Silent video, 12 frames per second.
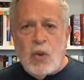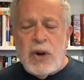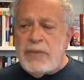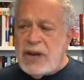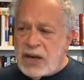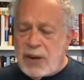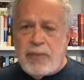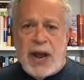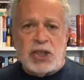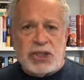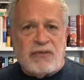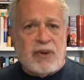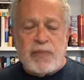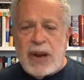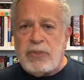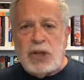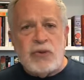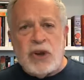What do you mean compassion for
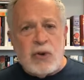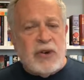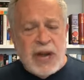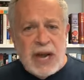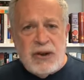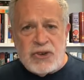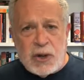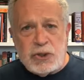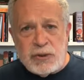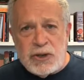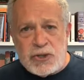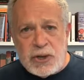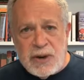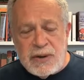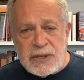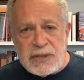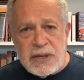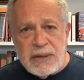people who don't need social
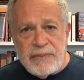insurance?